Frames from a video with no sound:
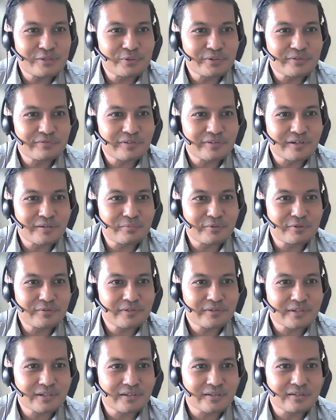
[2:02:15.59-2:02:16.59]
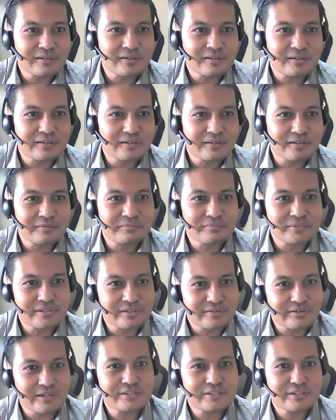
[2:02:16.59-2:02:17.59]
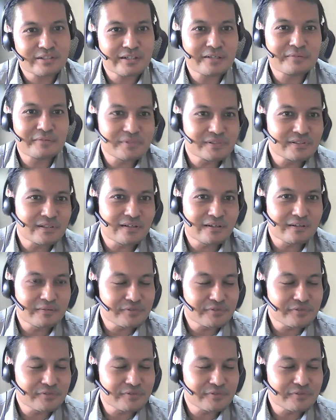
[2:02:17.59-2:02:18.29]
with both Mr. Raja and Ms.